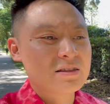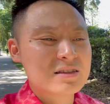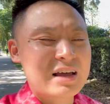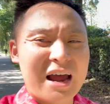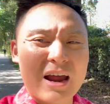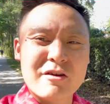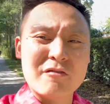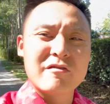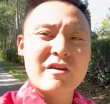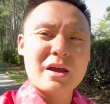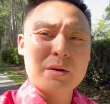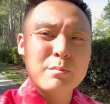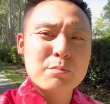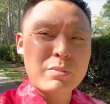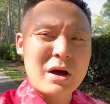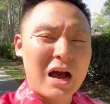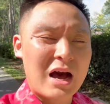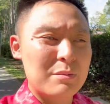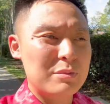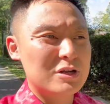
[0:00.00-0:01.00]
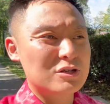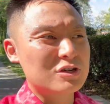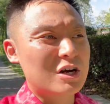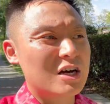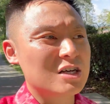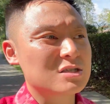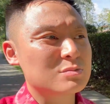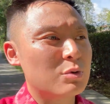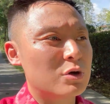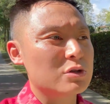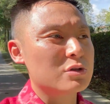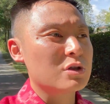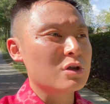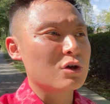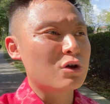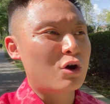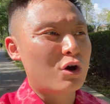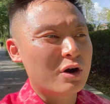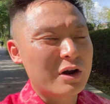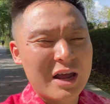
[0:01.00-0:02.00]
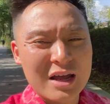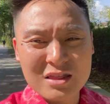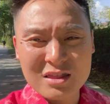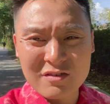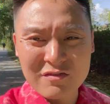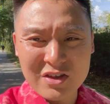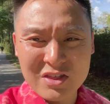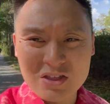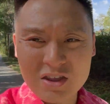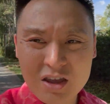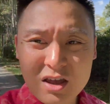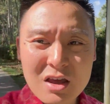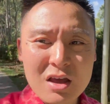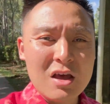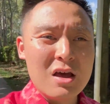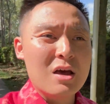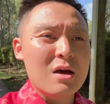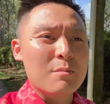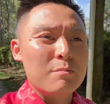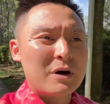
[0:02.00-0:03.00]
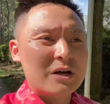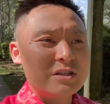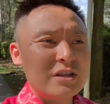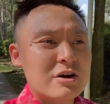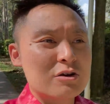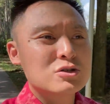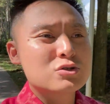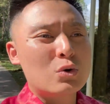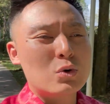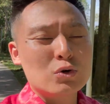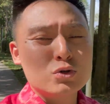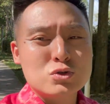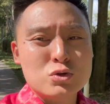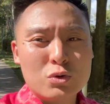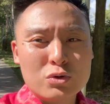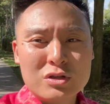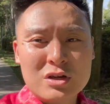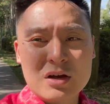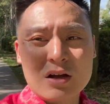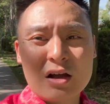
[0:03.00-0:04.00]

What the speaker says: direct public transport connectivity, but there's also the